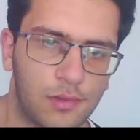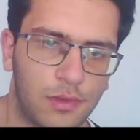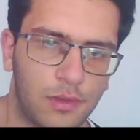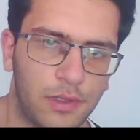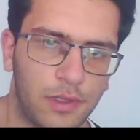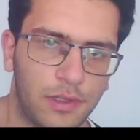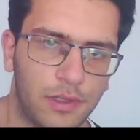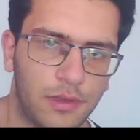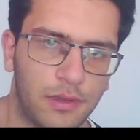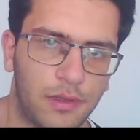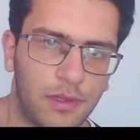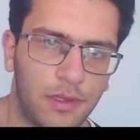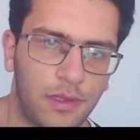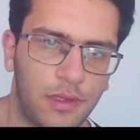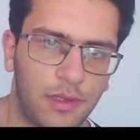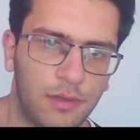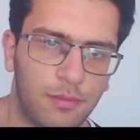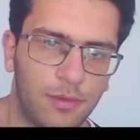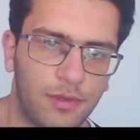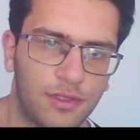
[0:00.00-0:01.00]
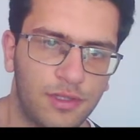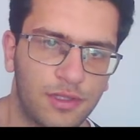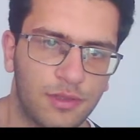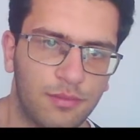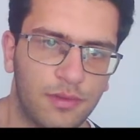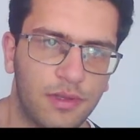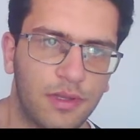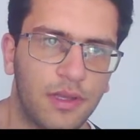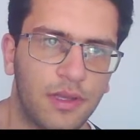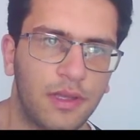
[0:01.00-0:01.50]
Right, take,
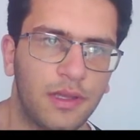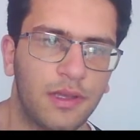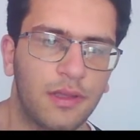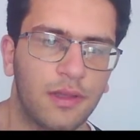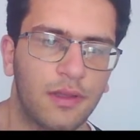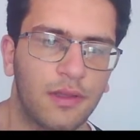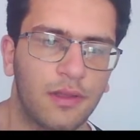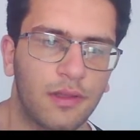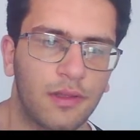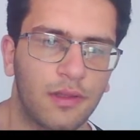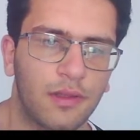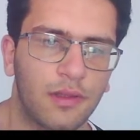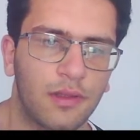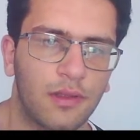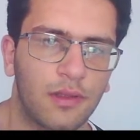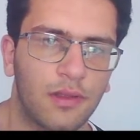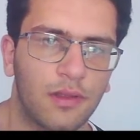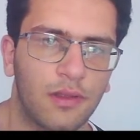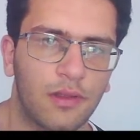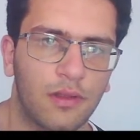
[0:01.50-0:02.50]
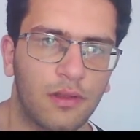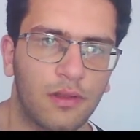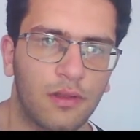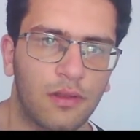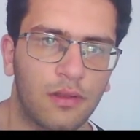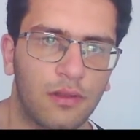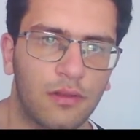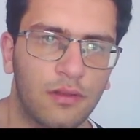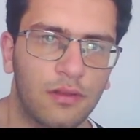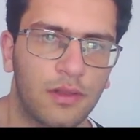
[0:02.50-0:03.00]
bishop, take.
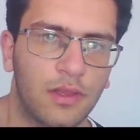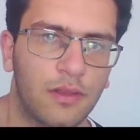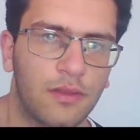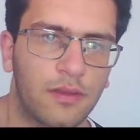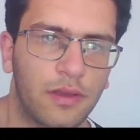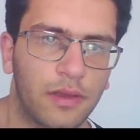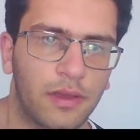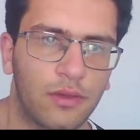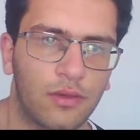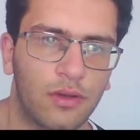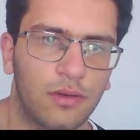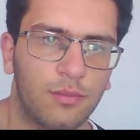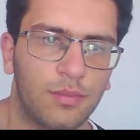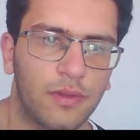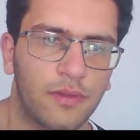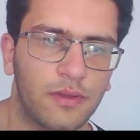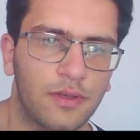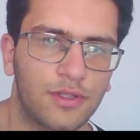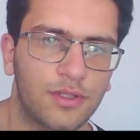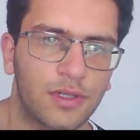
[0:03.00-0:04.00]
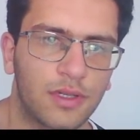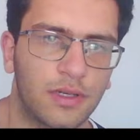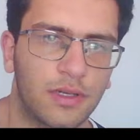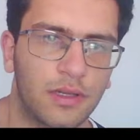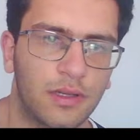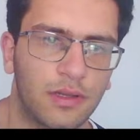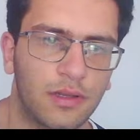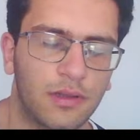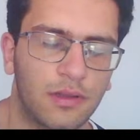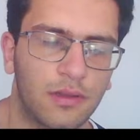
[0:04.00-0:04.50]
That's equal position.
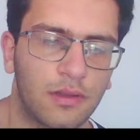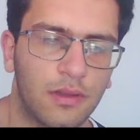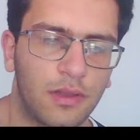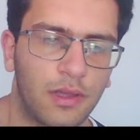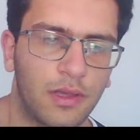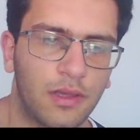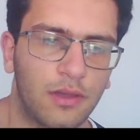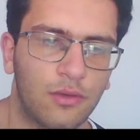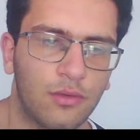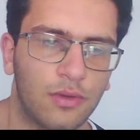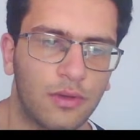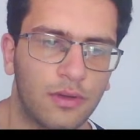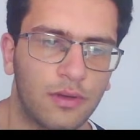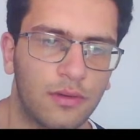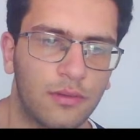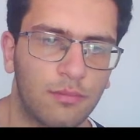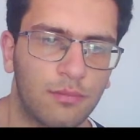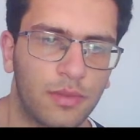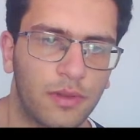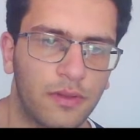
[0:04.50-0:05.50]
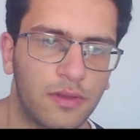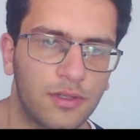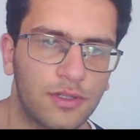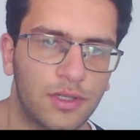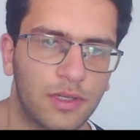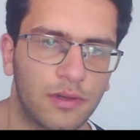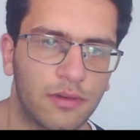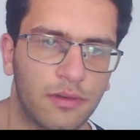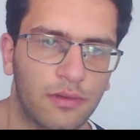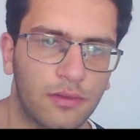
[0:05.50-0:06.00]
Equal
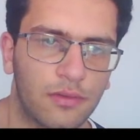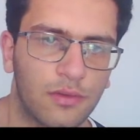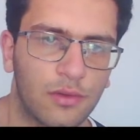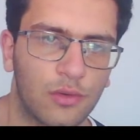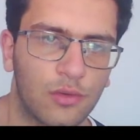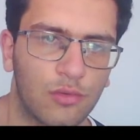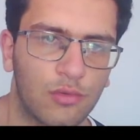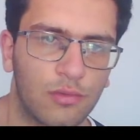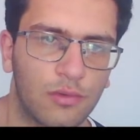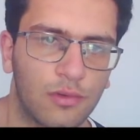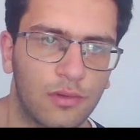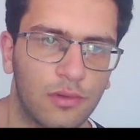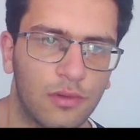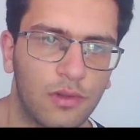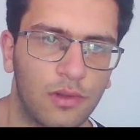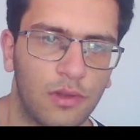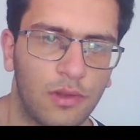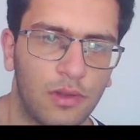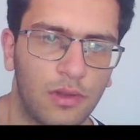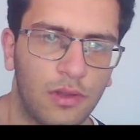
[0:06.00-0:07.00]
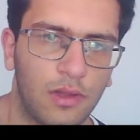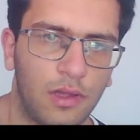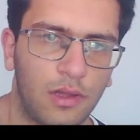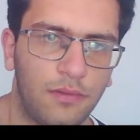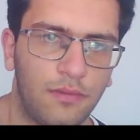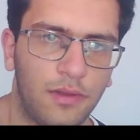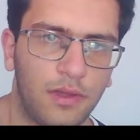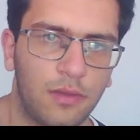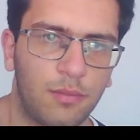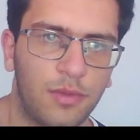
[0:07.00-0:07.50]
position. So
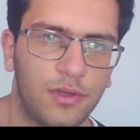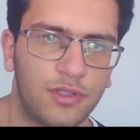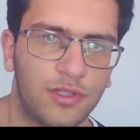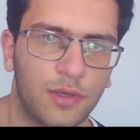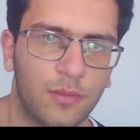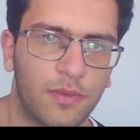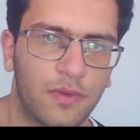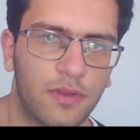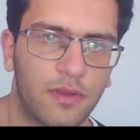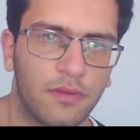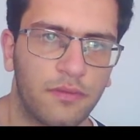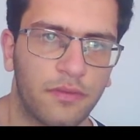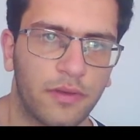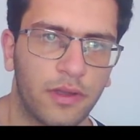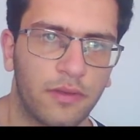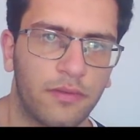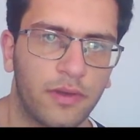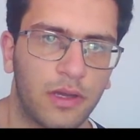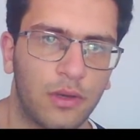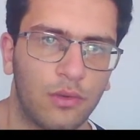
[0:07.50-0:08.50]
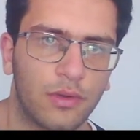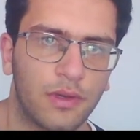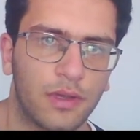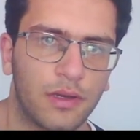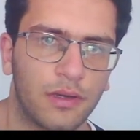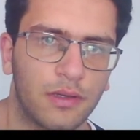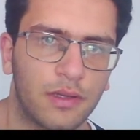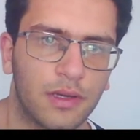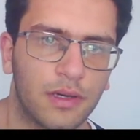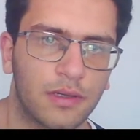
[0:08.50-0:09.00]
I think bishop c5. How we
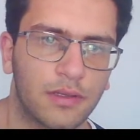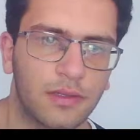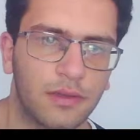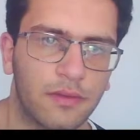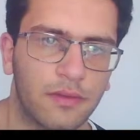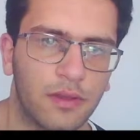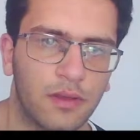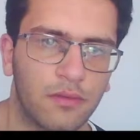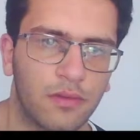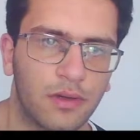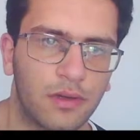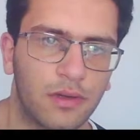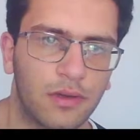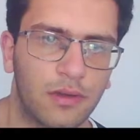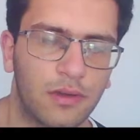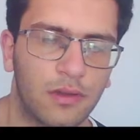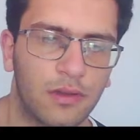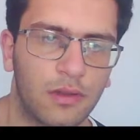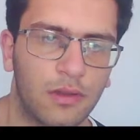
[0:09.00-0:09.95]
can guard d7?